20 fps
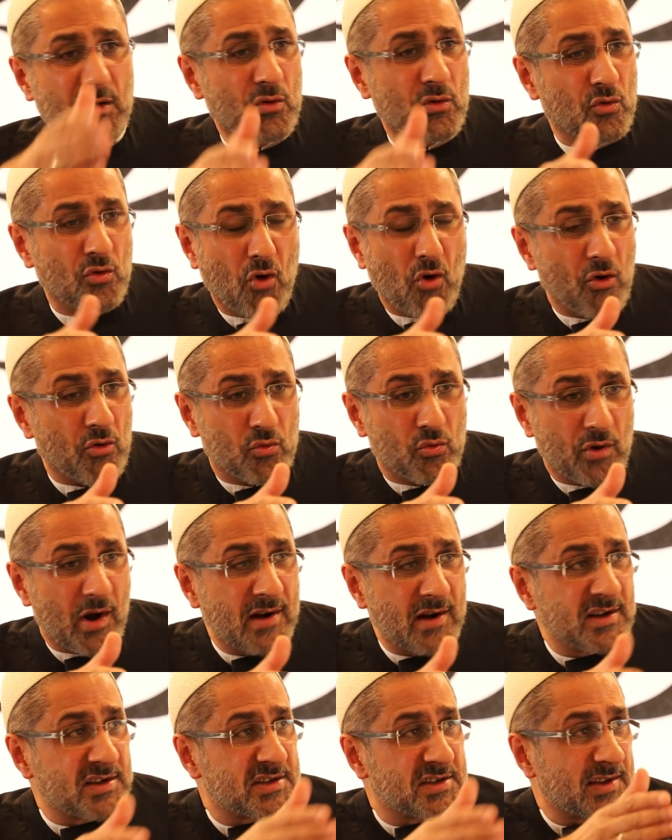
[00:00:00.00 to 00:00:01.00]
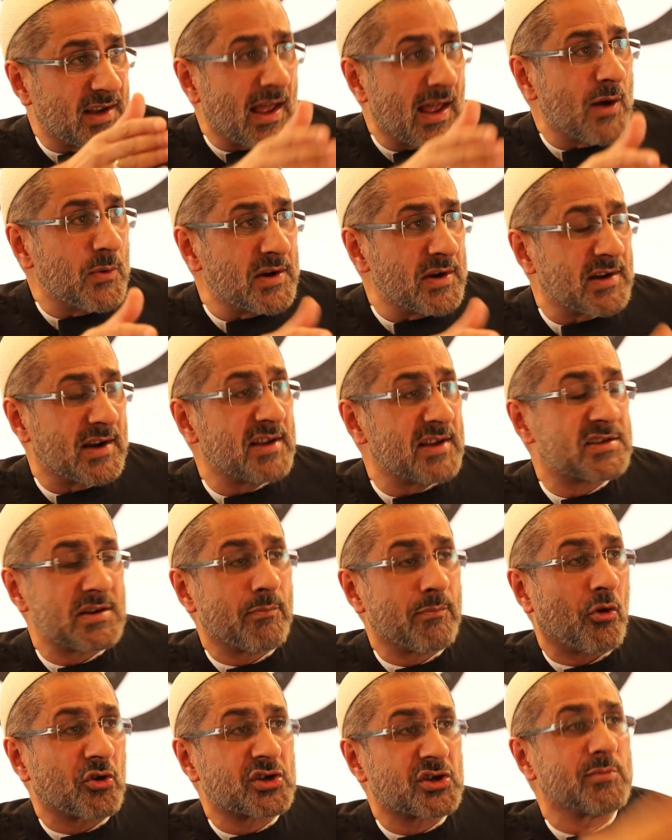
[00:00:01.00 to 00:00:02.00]
well, Quran doesn't allow it and it's
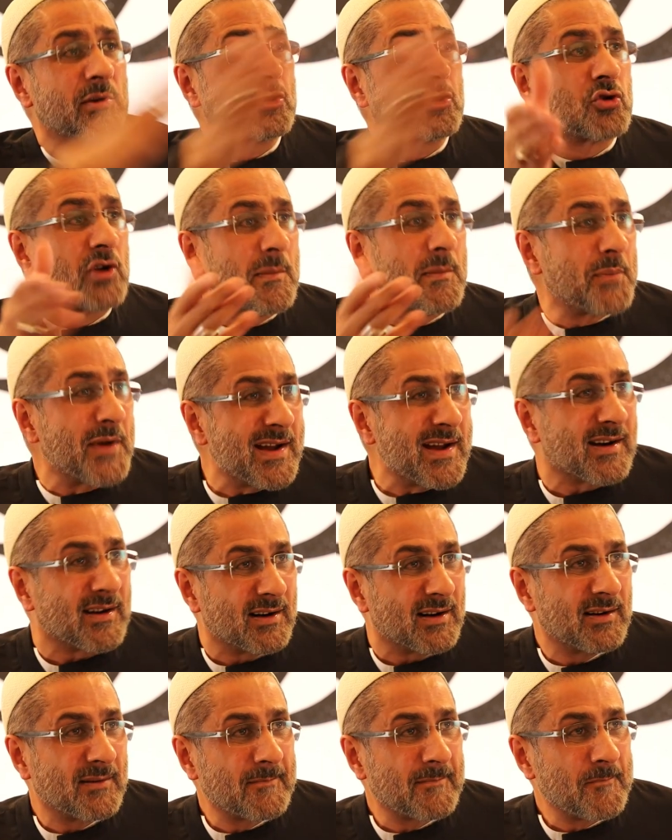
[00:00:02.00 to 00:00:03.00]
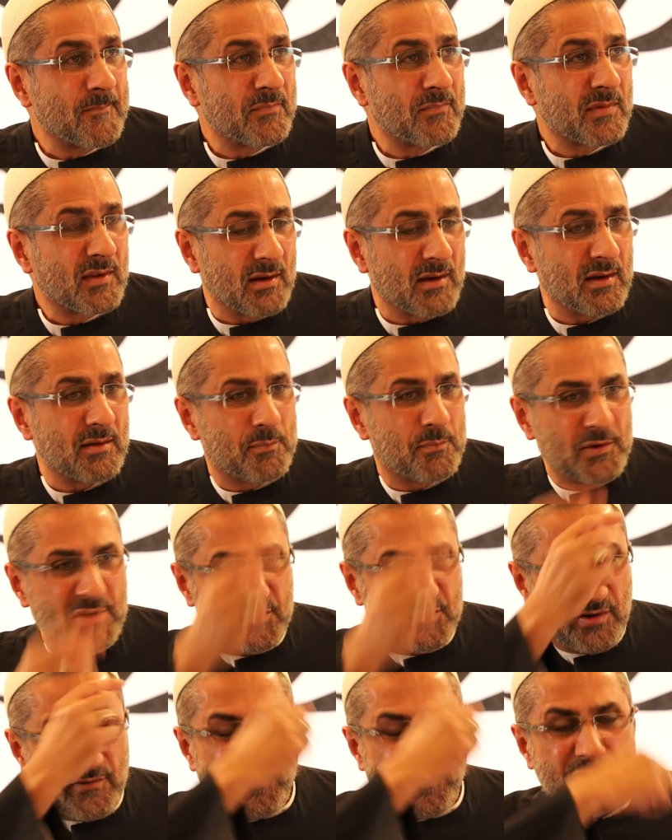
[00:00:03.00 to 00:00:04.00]
impossible to compare. Uh, please
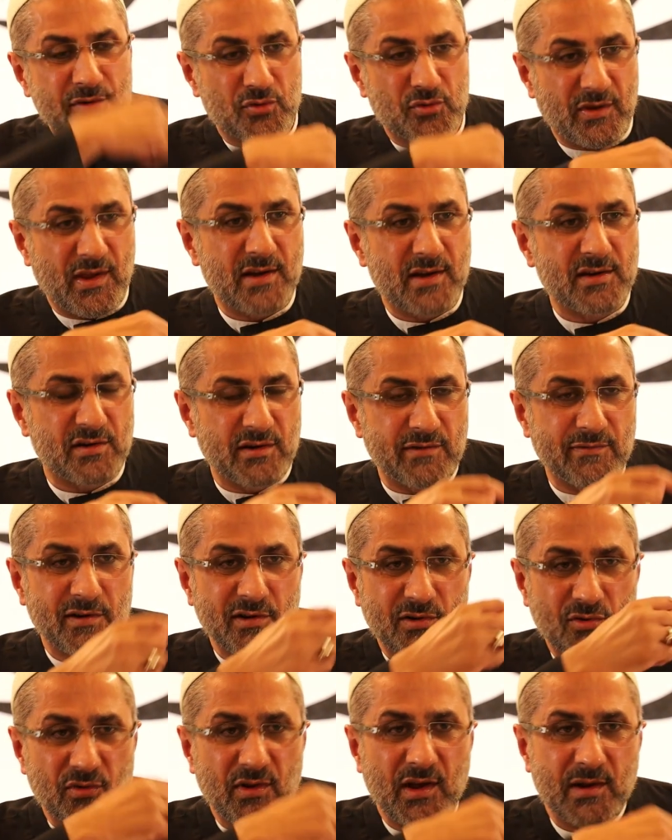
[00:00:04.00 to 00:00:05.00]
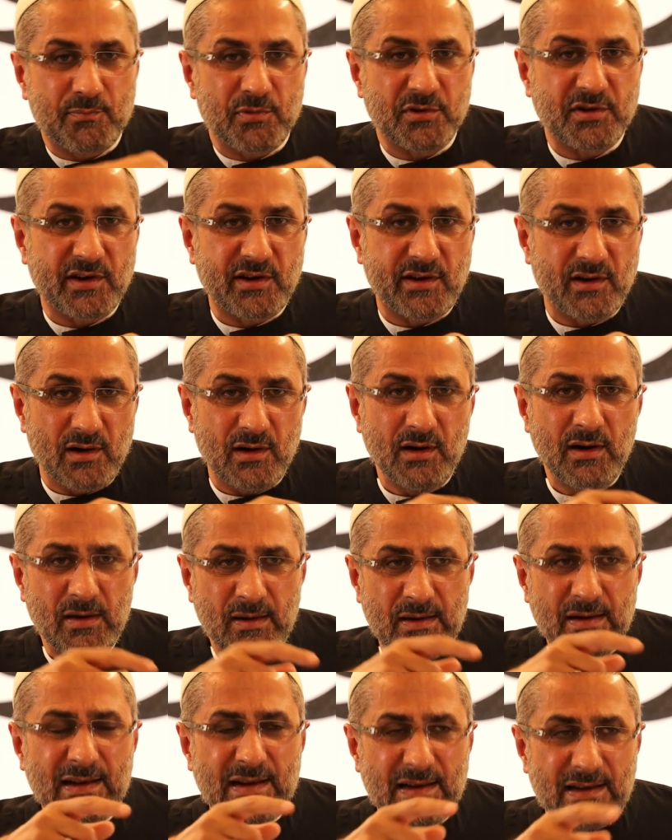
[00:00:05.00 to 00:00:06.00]
revert to that, revert to that
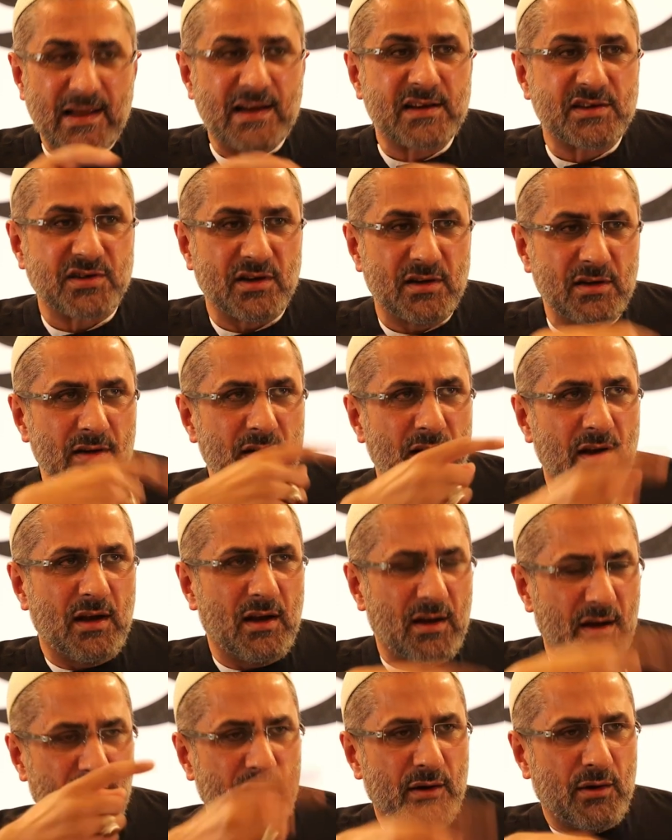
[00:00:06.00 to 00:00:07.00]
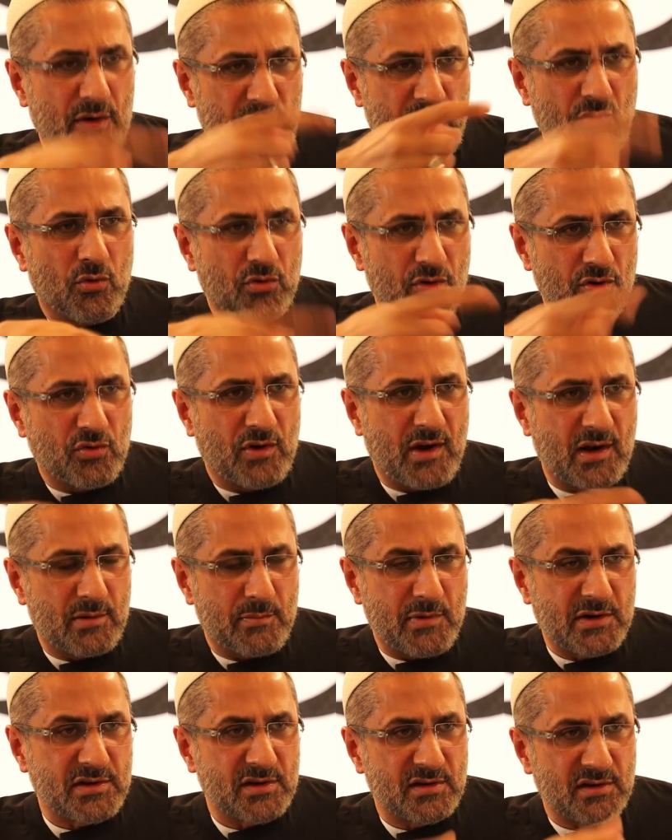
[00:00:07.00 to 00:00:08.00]
particular lecture uh, in order to get a
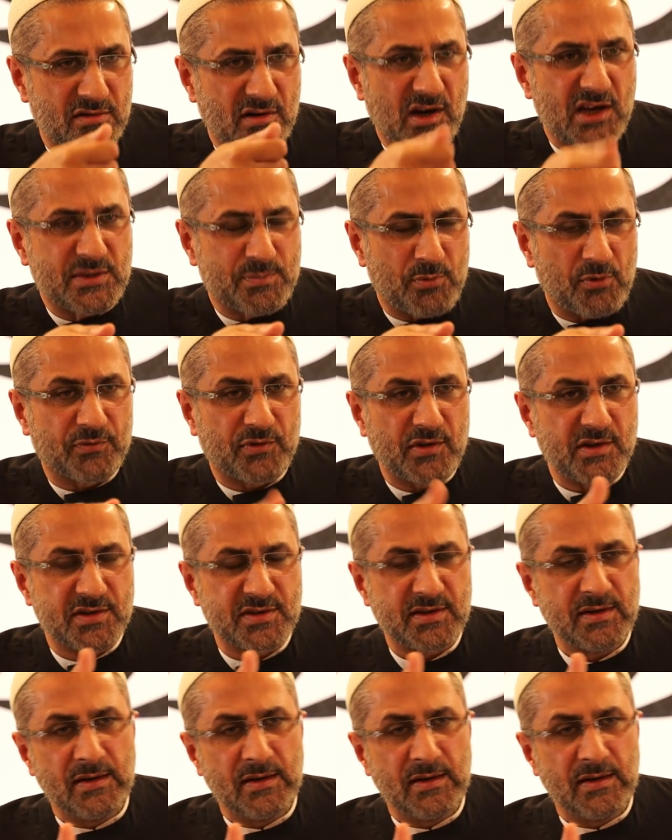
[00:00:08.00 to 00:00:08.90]
better grasp of this.